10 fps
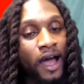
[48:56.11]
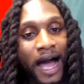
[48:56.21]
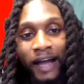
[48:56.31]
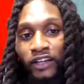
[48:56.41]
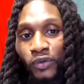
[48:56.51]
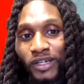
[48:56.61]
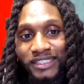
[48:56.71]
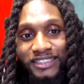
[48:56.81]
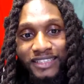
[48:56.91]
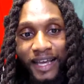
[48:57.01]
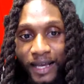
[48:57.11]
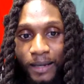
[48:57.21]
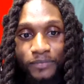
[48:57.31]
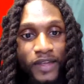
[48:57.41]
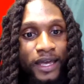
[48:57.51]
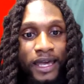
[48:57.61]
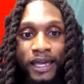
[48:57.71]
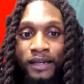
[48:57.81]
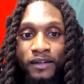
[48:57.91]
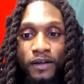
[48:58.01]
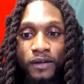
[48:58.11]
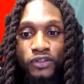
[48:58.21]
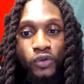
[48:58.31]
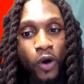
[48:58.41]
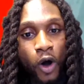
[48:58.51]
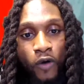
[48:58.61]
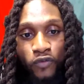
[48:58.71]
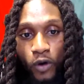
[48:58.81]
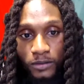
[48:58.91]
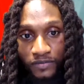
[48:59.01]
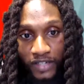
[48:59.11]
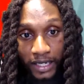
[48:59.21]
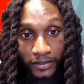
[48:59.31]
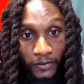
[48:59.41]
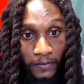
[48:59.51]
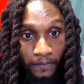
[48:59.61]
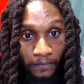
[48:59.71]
I can do the same thing to all forms of cancer.